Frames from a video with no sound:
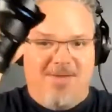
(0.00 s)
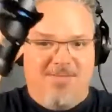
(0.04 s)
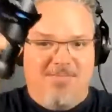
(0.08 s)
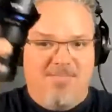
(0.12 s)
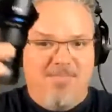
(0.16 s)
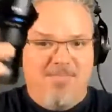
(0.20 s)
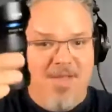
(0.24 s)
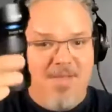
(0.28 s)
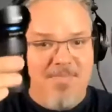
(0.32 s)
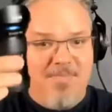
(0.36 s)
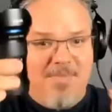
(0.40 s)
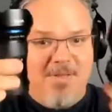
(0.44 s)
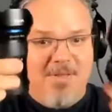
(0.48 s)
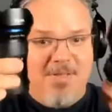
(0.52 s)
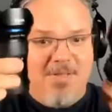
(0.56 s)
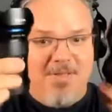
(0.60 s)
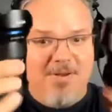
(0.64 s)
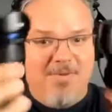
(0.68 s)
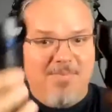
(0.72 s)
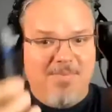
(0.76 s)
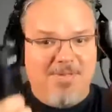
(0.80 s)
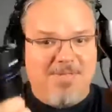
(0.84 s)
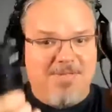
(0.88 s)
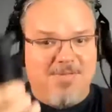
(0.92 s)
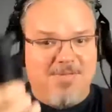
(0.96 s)
might be a
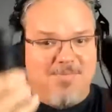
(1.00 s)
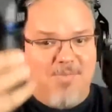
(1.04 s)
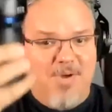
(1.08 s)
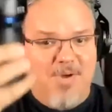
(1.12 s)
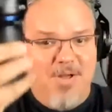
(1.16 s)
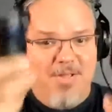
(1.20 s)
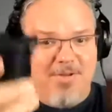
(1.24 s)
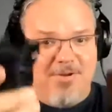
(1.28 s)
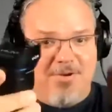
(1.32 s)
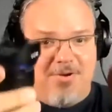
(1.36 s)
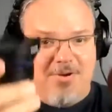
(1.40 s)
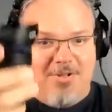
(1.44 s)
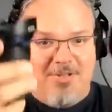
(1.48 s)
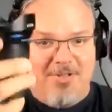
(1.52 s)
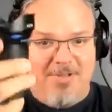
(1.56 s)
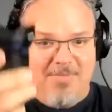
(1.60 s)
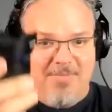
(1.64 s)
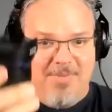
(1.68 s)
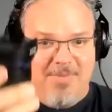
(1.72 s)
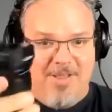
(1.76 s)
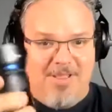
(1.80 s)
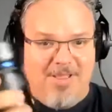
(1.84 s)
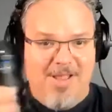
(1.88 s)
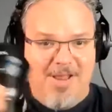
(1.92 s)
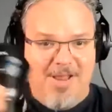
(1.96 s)
little bit smaller and a little
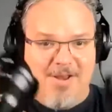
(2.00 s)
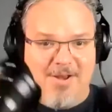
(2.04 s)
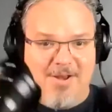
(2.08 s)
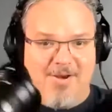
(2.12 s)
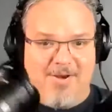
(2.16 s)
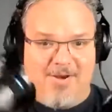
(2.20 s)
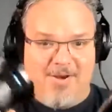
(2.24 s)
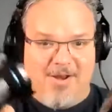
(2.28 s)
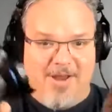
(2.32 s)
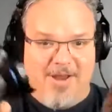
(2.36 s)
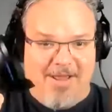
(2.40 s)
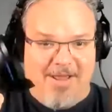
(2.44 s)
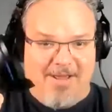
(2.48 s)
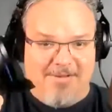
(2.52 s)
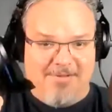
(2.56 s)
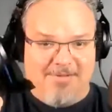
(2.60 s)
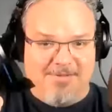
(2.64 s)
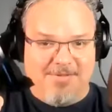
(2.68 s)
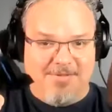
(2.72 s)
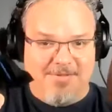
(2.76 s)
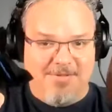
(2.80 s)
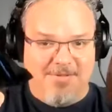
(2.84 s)
bit lighter and,